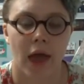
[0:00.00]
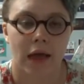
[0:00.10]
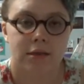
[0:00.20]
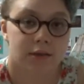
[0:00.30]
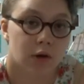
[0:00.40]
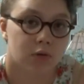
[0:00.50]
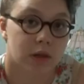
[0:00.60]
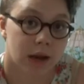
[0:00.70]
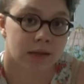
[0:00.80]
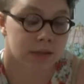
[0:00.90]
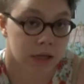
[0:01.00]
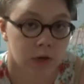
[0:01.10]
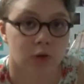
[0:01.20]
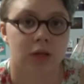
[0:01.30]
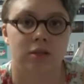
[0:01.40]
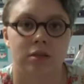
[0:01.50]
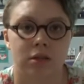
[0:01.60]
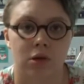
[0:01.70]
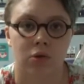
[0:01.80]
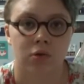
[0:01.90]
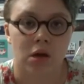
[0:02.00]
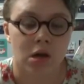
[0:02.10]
and so the next thing you need to do